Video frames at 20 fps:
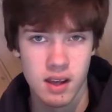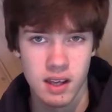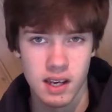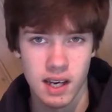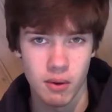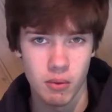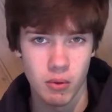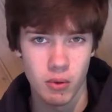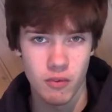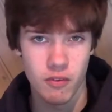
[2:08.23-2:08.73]

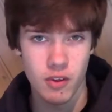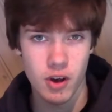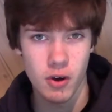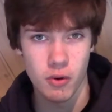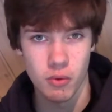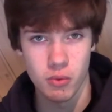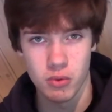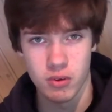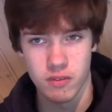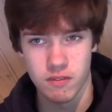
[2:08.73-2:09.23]
Now,
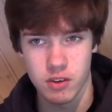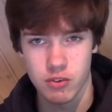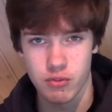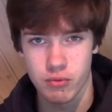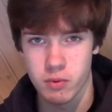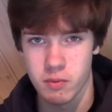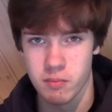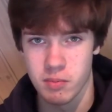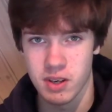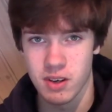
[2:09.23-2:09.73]
although this
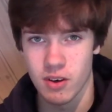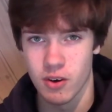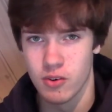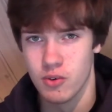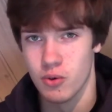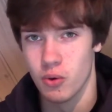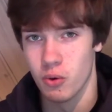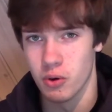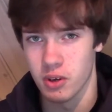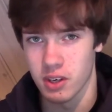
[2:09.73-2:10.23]
would be
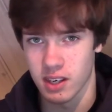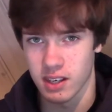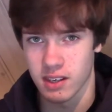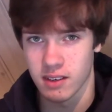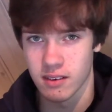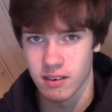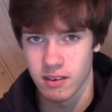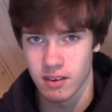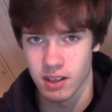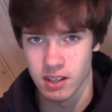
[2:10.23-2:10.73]
annoying